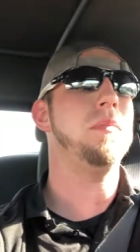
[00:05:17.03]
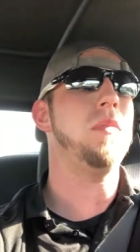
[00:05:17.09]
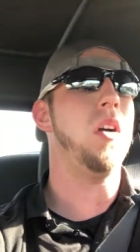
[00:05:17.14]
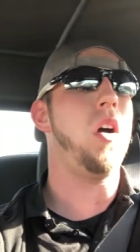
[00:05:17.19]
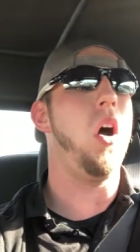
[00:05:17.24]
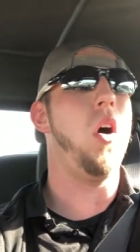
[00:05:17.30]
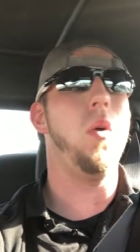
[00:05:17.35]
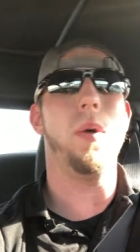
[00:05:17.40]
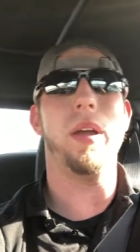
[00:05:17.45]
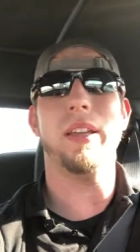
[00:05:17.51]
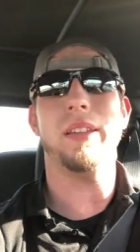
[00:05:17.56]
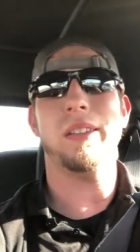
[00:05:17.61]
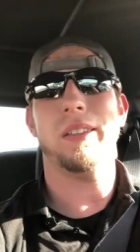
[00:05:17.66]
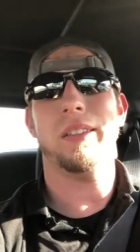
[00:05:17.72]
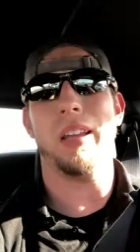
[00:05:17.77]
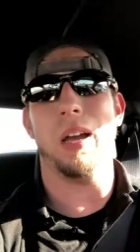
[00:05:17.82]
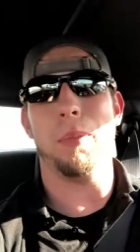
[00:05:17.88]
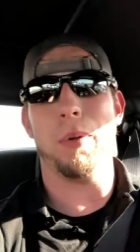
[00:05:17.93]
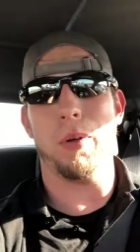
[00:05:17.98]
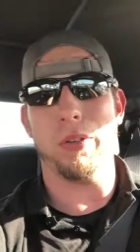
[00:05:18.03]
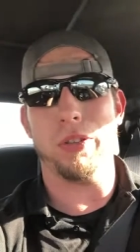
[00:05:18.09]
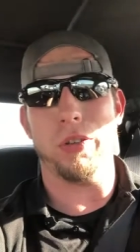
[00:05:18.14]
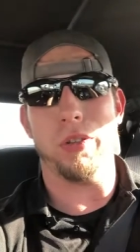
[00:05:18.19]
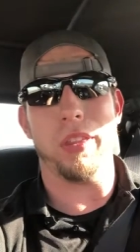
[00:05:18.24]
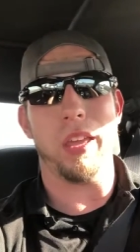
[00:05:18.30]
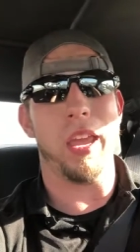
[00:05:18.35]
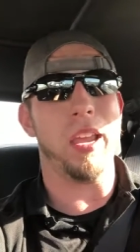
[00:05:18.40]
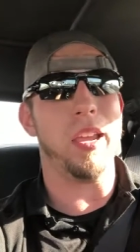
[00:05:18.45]
Always tell me what
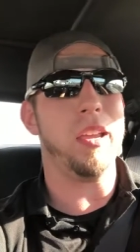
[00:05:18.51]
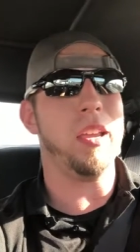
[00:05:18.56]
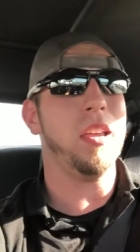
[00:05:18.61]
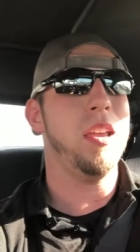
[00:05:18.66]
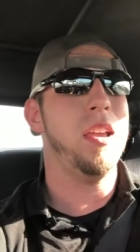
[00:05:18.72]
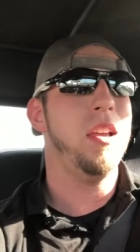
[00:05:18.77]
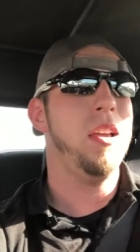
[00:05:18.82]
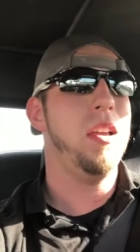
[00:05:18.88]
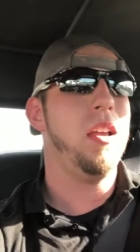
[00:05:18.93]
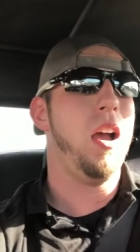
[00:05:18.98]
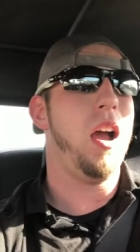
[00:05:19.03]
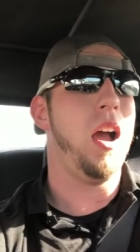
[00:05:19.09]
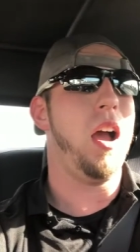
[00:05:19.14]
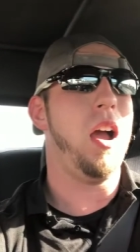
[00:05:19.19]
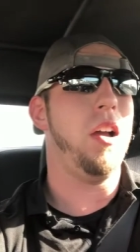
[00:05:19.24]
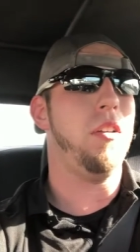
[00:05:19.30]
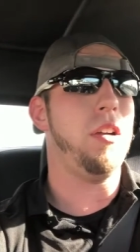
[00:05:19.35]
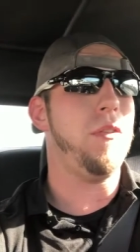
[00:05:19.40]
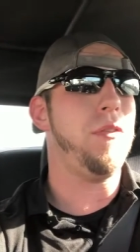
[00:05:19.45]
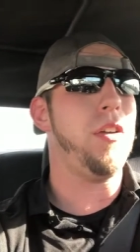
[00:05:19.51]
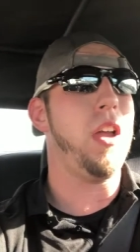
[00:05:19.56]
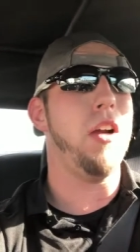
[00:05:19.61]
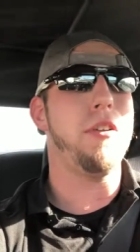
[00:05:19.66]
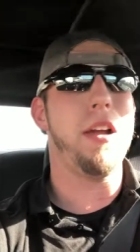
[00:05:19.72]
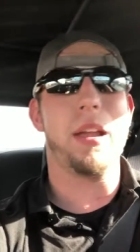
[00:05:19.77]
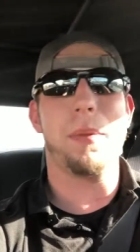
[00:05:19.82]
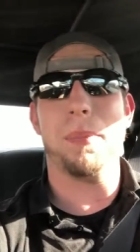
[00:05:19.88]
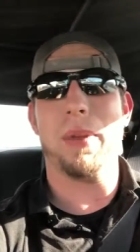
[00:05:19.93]
you think. If you
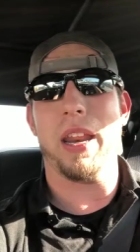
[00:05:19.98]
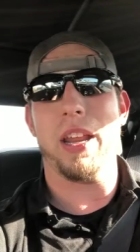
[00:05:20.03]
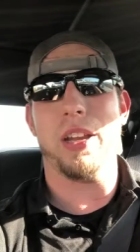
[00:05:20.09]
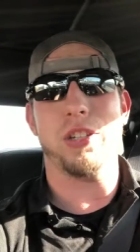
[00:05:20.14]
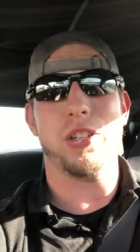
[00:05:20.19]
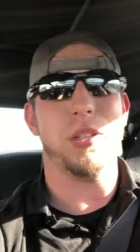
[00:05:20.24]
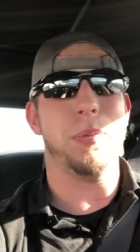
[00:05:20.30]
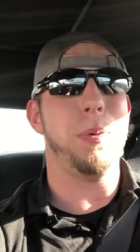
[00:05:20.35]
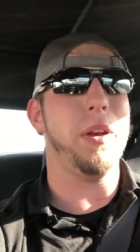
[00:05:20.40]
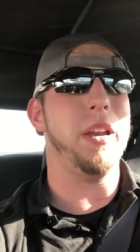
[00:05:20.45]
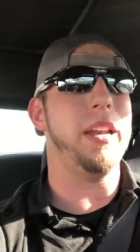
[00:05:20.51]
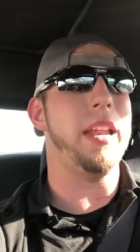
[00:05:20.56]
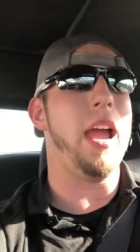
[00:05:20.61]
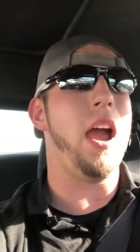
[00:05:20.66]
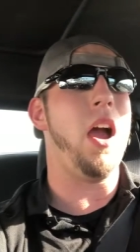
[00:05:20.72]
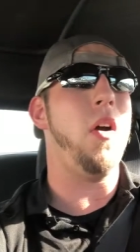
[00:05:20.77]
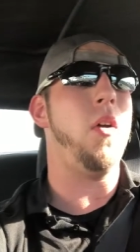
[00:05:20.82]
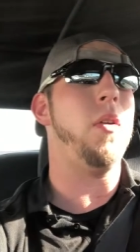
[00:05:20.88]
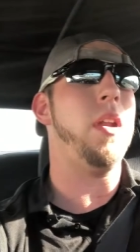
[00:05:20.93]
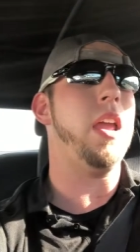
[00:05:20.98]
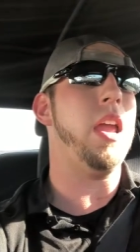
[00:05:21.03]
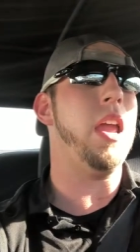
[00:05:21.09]
got recommendations, put it down.